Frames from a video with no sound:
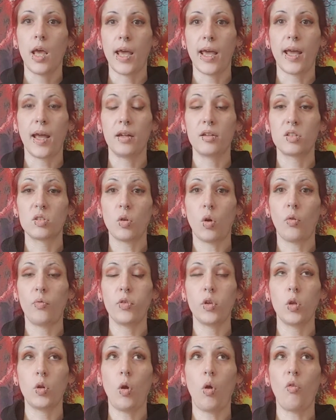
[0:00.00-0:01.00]
And so
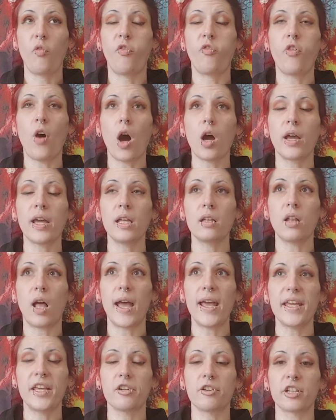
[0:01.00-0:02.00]
if you don't fucking
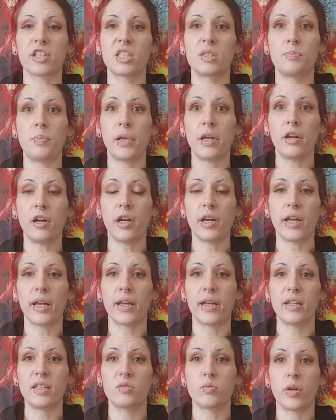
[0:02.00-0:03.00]
like your
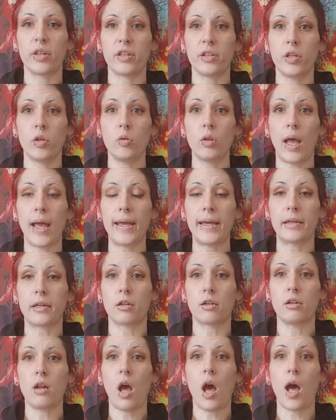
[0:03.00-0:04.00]
experience, whether you like it
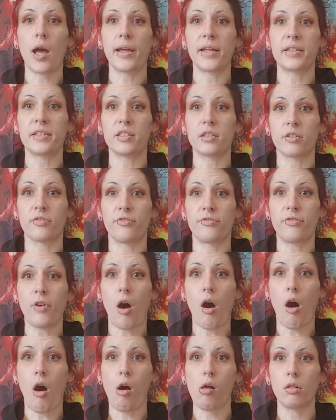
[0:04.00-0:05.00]
or not, it's your
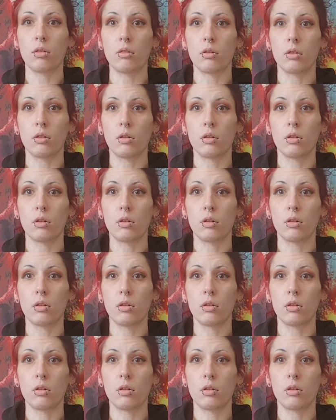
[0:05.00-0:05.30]
fault.